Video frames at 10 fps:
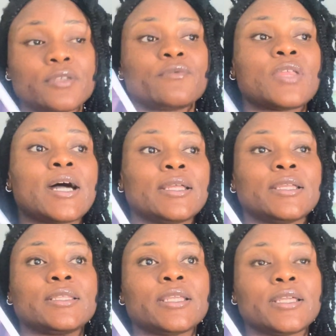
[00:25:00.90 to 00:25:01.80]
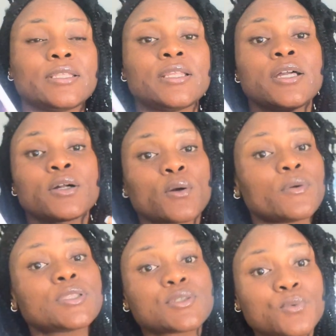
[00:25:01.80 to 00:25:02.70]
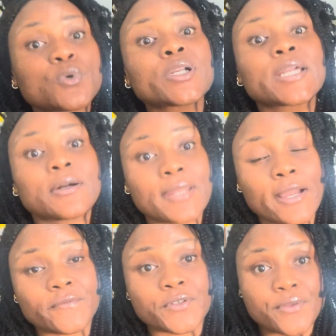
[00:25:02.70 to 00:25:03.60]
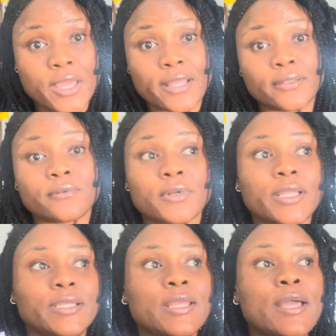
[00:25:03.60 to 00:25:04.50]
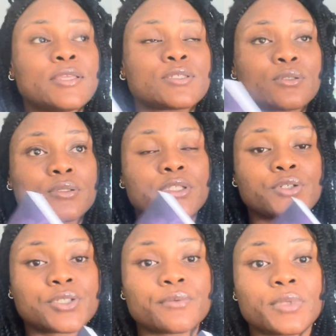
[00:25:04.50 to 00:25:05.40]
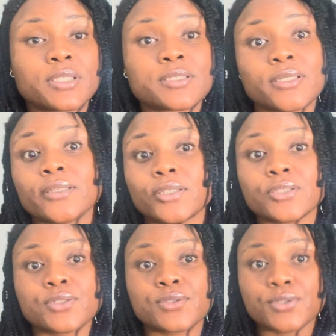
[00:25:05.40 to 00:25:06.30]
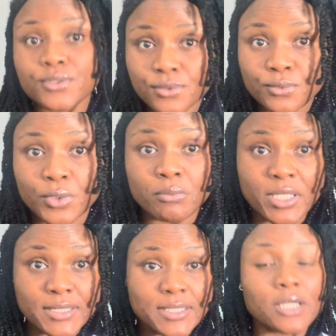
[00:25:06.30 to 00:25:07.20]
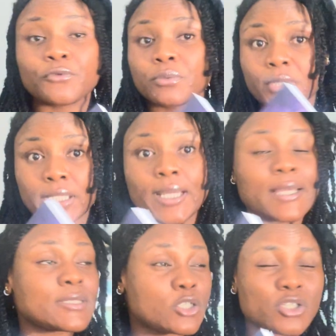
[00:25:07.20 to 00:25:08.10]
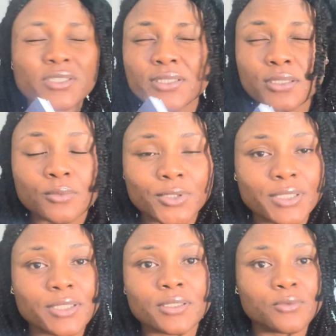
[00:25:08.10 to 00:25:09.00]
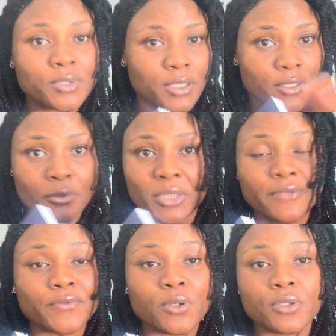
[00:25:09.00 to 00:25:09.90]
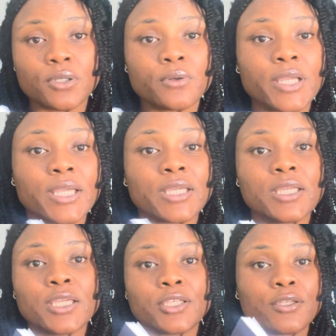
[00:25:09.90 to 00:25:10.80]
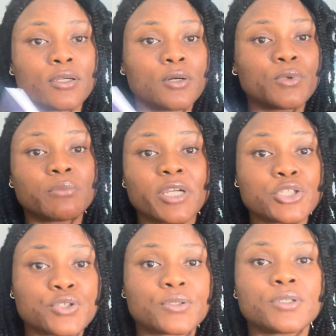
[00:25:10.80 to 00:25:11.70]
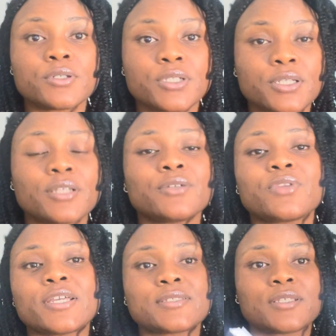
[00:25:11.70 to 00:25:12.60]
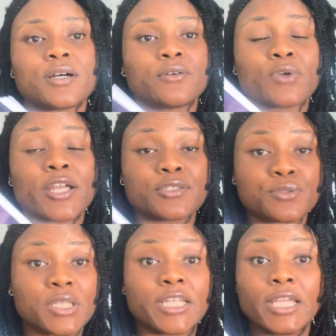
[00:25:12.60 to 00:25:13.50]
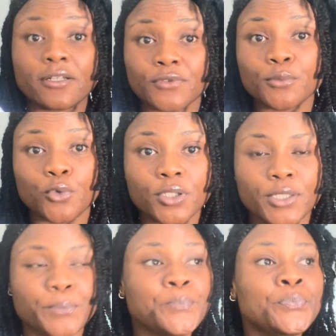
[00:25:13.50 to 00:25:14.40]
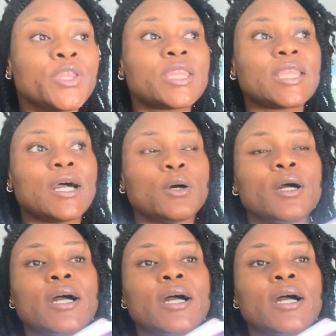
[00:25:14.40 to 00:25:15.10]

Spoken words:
of that, and then going to work out after that, right? So there's some things that I need to do with myself, with my guides early in the morning, my phone away, with my journal and all of that stuff. I do that every morning. Now,